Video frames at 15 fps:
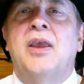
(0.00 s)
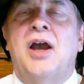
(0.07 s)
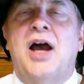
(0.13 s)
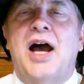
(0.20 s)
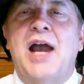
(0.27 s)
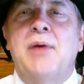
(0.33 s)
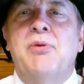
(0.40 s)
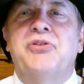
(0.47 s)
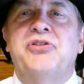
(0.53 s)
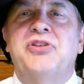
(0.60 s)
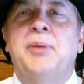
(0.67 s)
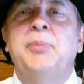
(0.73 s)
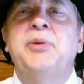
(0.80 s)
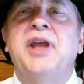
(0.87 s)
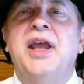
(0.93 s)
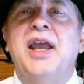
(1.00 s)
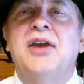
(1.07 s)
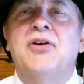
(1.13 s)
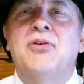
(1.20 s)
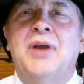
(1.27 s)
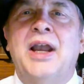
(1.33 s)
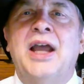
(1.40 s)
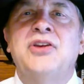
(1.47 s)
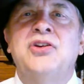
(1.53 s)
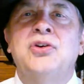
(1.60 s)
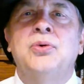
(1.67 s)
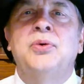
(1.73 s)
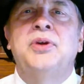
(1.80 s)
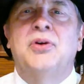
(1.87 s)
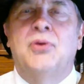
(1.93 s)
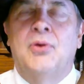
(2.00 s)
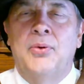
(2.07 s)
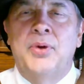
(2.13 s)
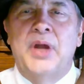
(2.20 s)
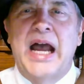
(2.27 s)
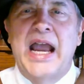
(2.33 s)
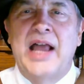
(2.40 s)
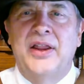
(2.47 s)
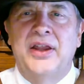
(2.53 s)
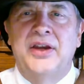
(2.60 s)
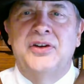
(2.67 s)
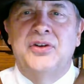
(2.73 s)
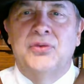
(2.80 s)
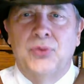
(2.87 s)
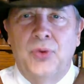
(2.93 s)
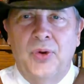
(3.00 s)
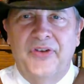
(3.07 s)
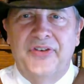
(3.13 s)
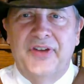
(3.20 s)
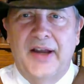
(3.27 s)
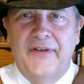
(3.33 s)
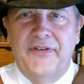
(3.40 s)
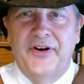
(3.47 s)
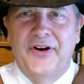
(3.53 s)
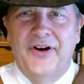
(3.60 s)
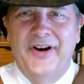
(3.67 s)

I will someday grant you your own island to rule as governor.